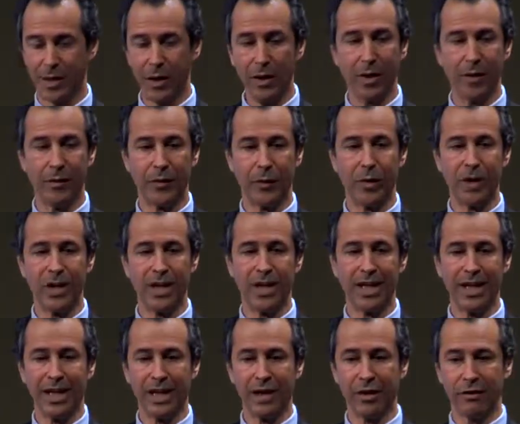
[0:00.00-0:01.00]
No, we
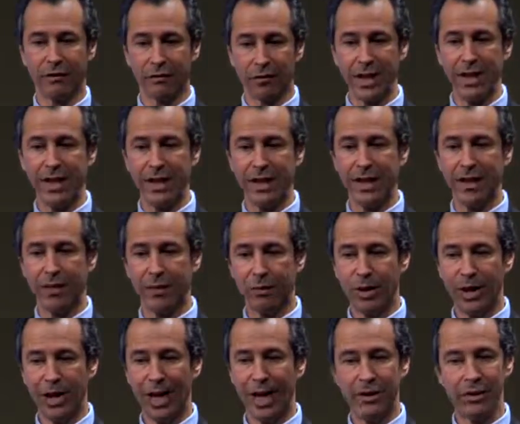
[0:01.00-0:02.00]
need to get the free T
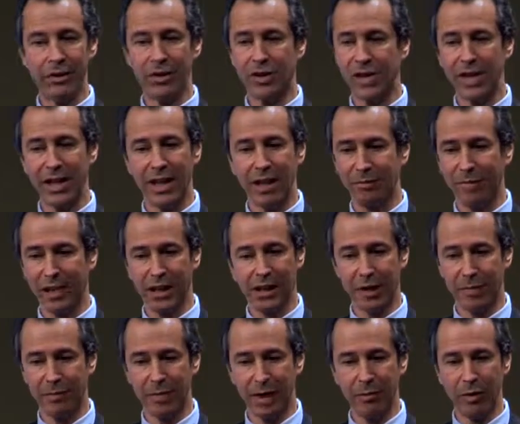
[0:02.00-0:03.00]
three. I don't see it
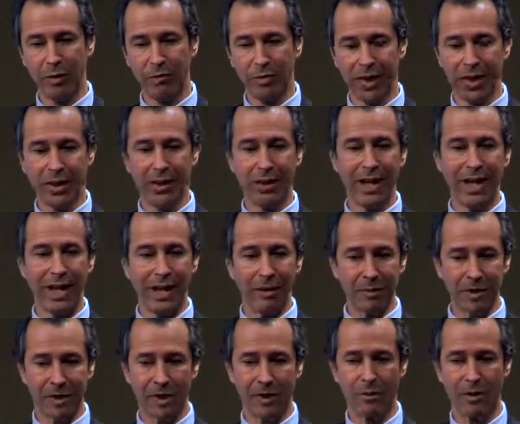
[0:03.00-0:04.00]
because people bring their
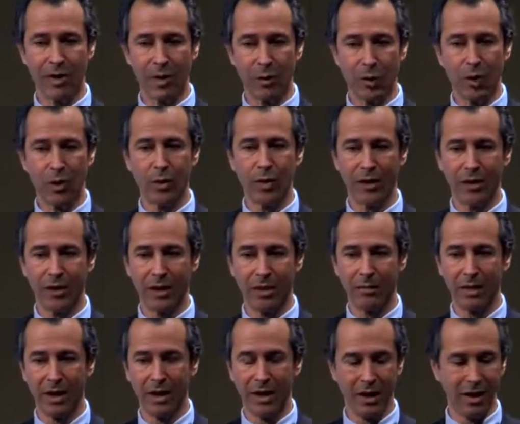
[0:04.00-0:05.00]
labs in when I work with
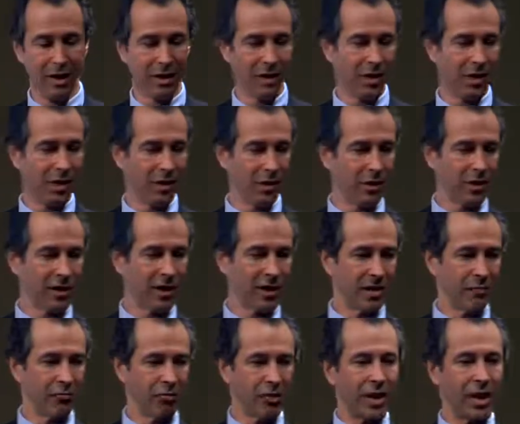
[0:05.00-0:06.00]
them. I always
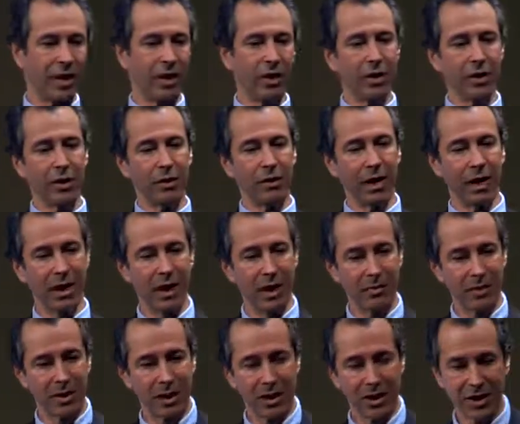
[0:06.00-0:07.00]
say, bring in all your
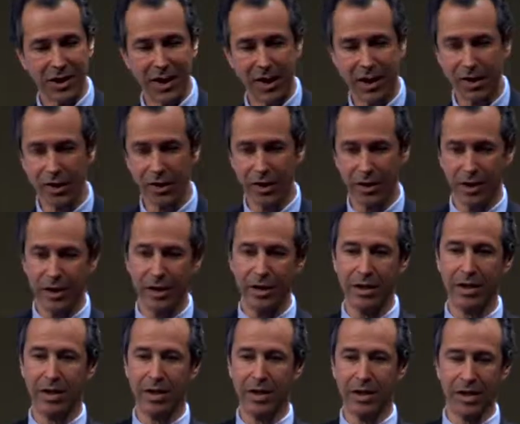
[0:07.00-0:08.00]
labs, let's take a look at
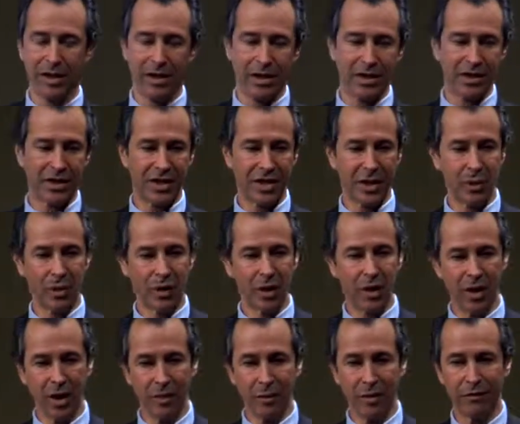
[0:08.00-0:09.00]
it, let's see where you're
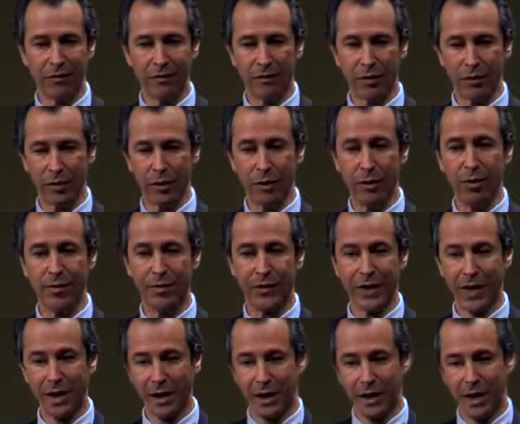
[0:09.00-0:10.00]
coming through,
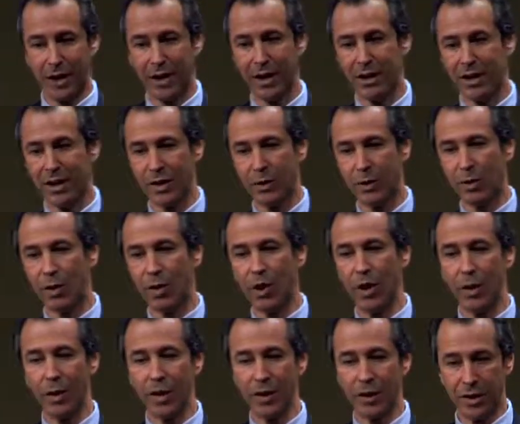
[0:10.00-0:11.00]
and let's see where we're
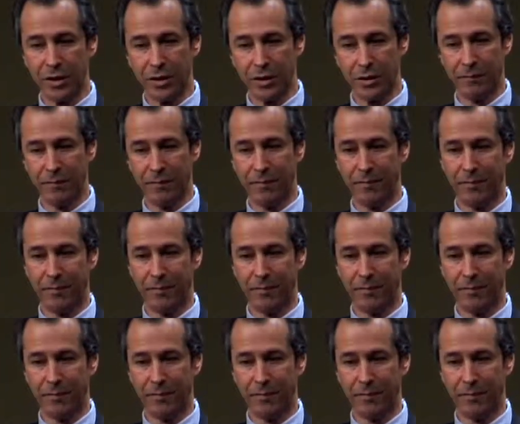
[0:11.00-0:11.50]
going to.